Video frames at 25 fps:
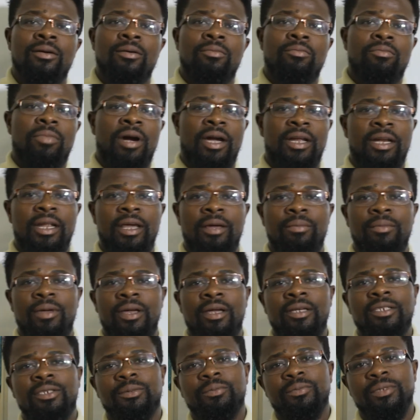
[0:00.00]
My name
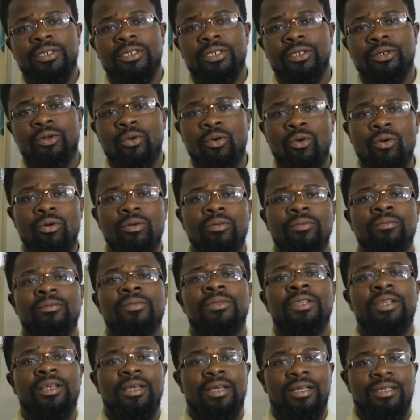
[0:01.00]
is Mr. Do
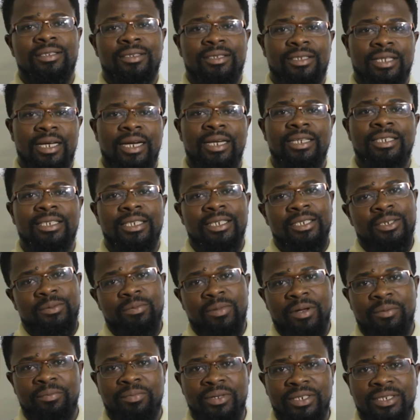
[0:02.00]
and science is
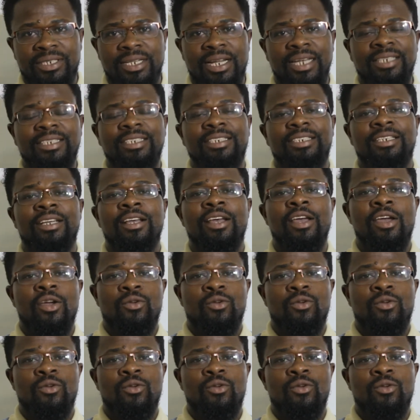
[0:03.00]
my business.